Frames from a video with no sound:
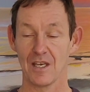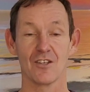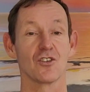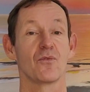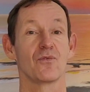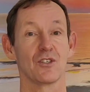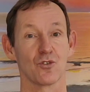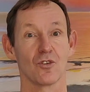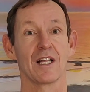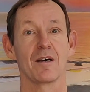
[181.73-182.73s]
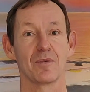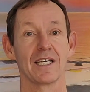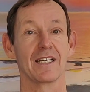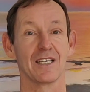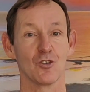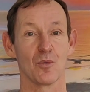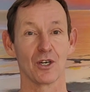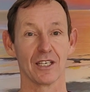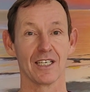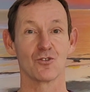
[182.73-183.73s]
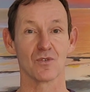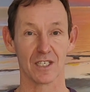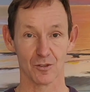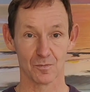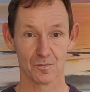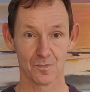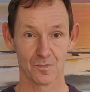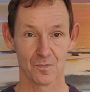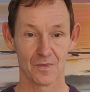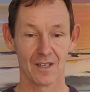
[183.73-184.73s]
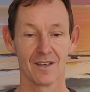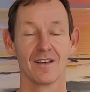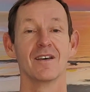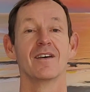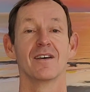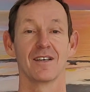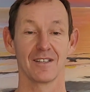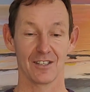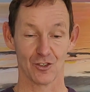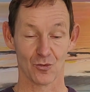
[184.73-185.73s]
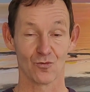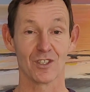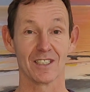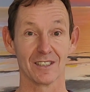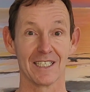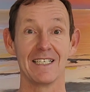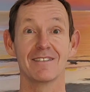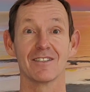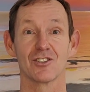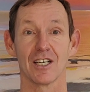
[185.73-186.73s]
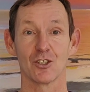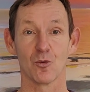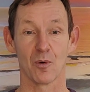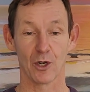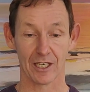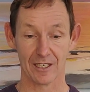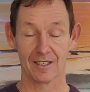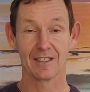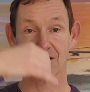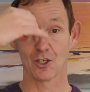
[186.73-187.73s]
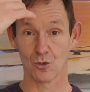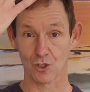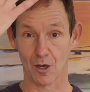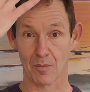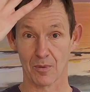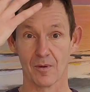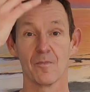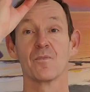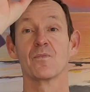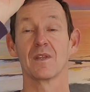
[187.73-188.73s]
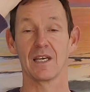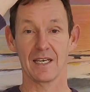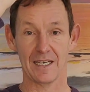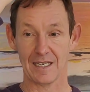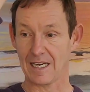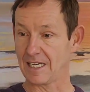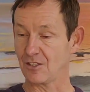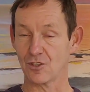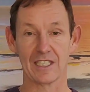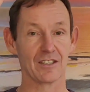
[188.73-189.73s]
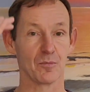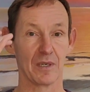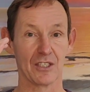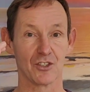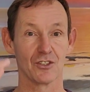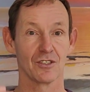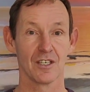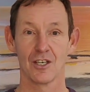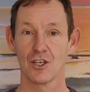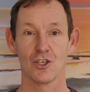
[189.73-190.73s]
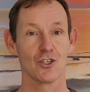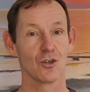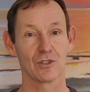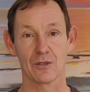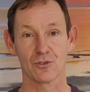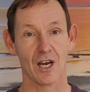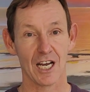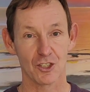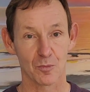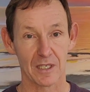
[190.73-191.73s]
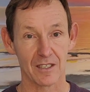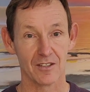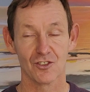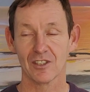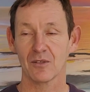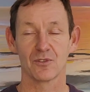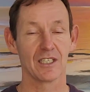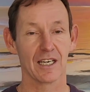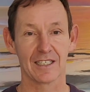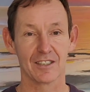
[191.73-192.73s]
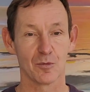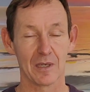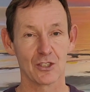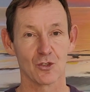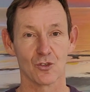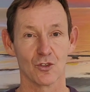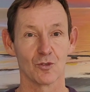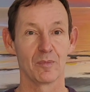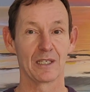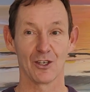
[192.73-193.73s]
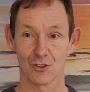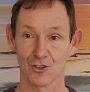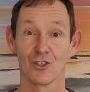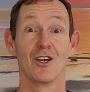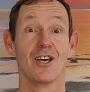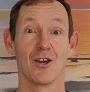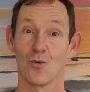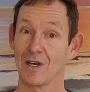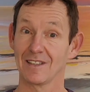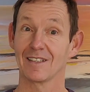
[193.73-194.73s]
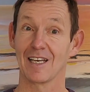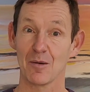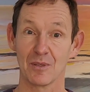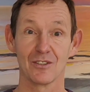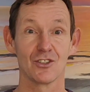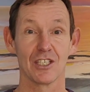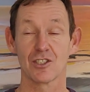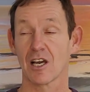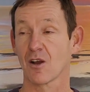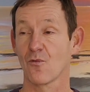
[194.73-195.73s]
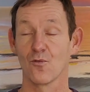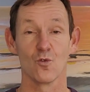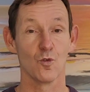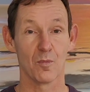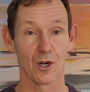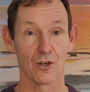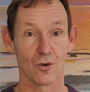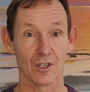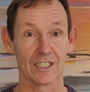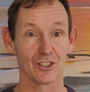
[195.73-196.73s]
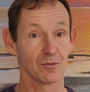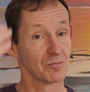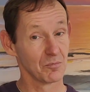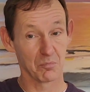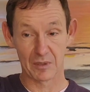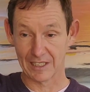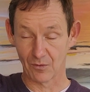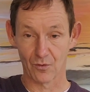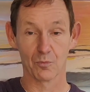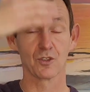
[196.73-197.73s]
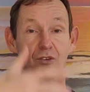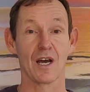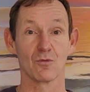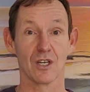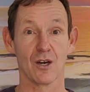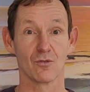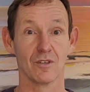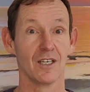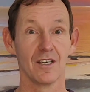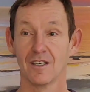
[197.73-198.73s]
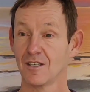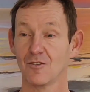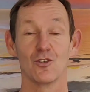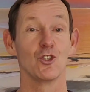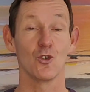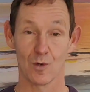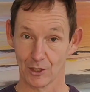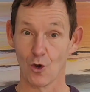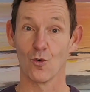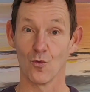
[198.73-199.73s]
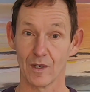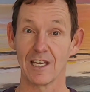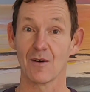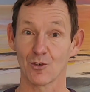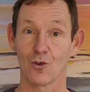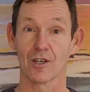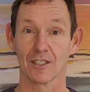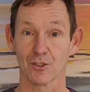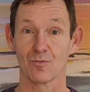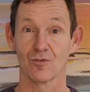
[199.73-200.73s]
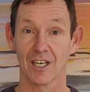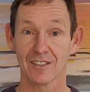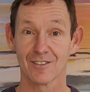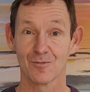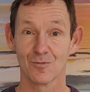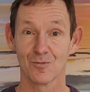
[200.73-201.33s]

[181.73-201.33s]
It's a physical happening in your body. It's real. There's a real heat inside your body that goes up and you get the bliss. You don't have to ask me, Steph, did I get the bliss or not? Because when that happens, it's like a full body orgasm, but then from the crown down. You will know when you have an orgasm, right?